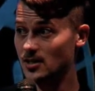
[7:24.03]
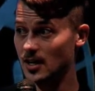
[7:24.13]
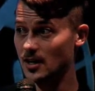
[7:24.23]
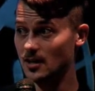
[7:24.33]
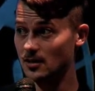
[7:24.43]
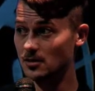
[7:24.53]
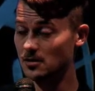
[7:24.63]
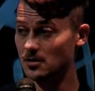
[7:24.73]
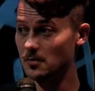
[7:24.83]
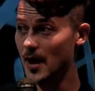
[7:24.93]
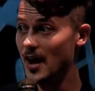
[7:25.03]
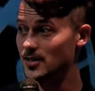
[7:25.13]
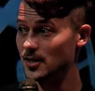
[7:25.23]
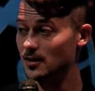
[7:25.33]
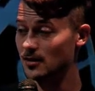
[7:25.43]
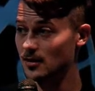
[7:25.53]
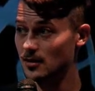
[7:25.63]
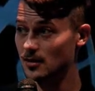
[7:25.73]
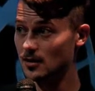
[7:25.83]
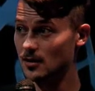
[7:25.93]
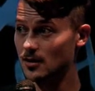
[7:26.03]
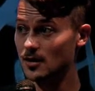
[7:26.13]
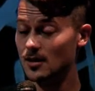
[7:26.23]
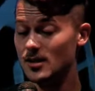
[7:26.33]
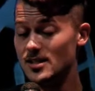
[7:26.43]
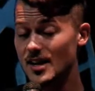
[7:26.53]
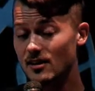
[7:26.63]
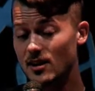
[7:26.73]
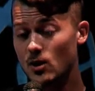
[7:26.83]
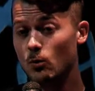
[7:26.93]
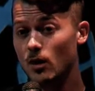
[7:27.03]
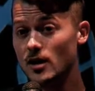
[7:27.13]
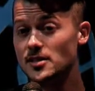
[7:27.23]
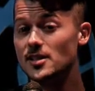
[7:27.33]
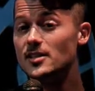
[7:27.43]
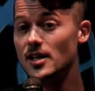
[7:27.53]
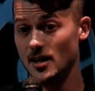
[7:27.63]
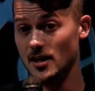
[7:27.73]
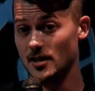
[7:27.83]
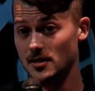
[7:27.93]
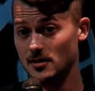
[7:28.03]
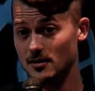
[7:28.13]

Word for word: I couldn't imagine. Derek was ticked.